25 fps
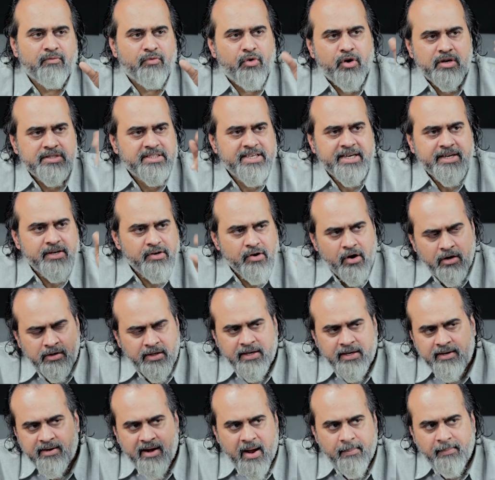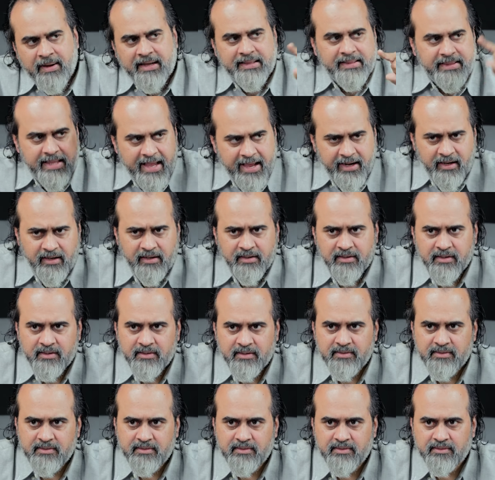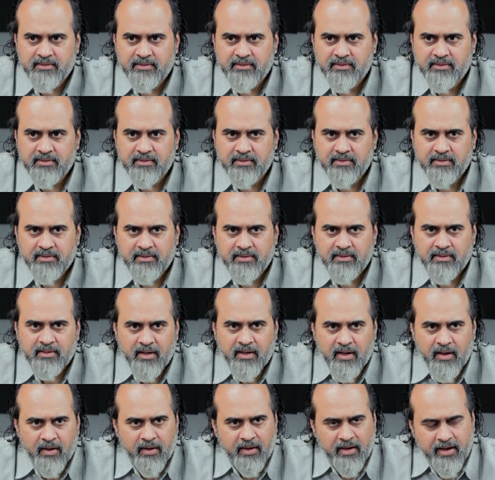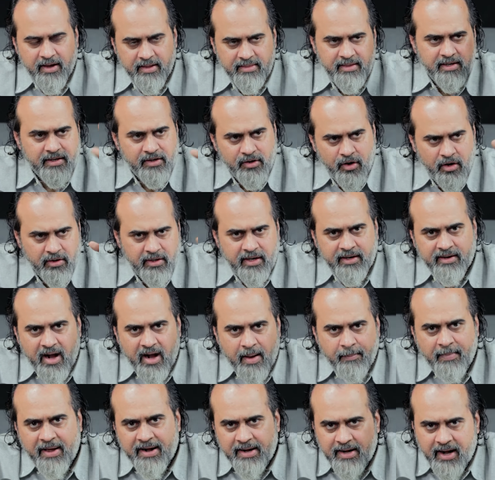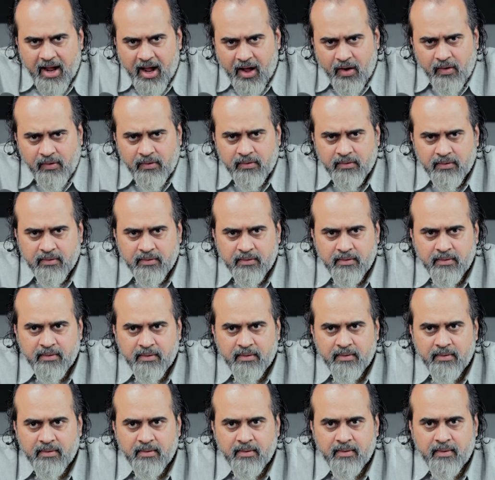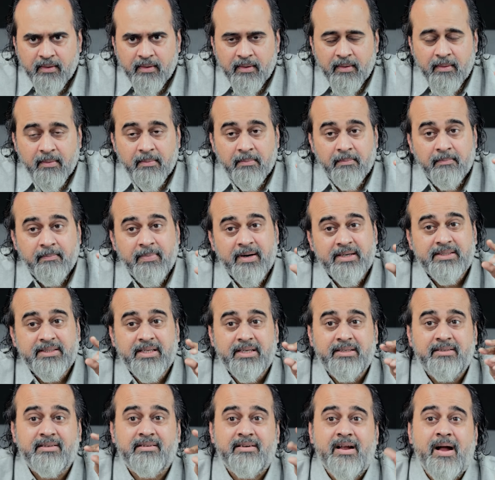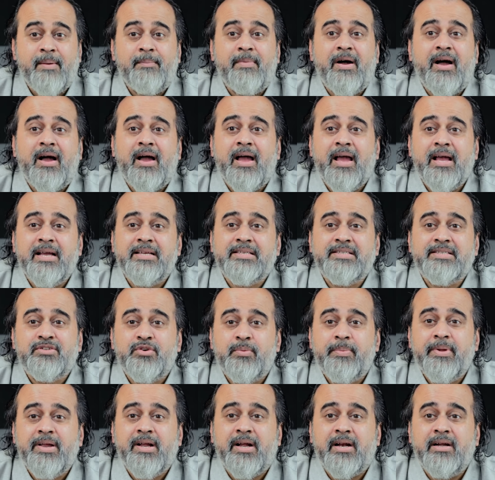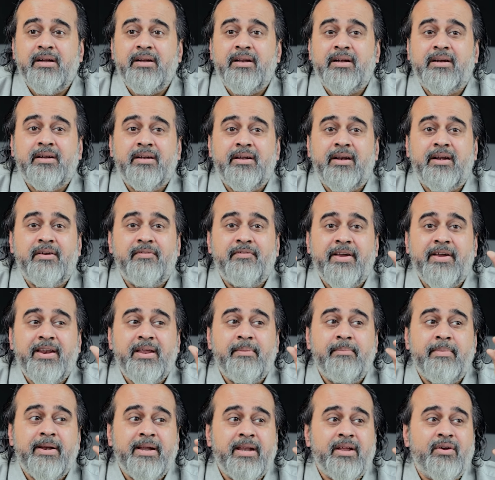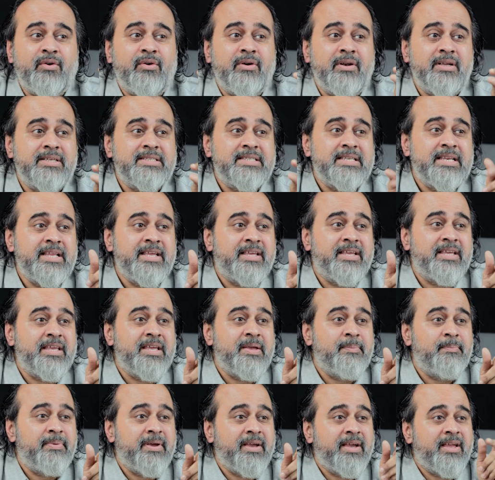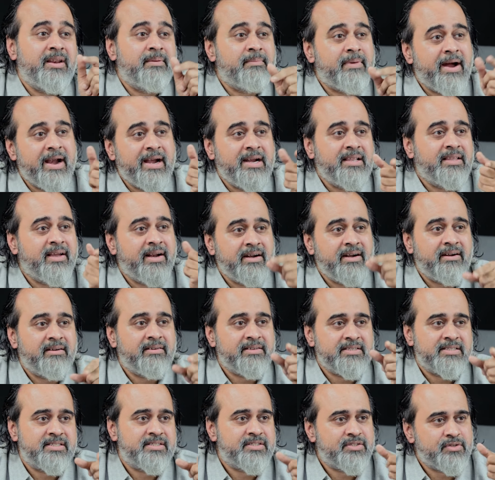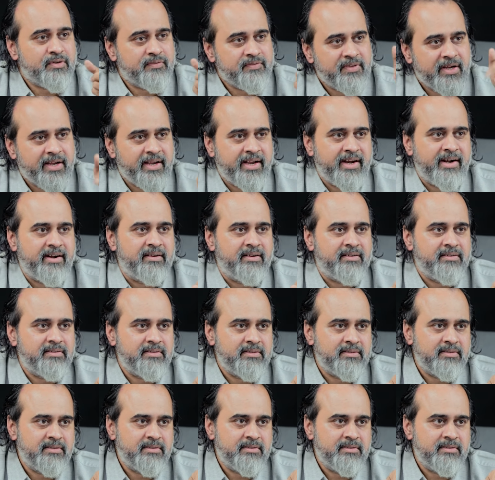Was it not a drama then? Is it not a drama now? But the drama has to be conducted very meticulously, keeping in mind the interests of the kid.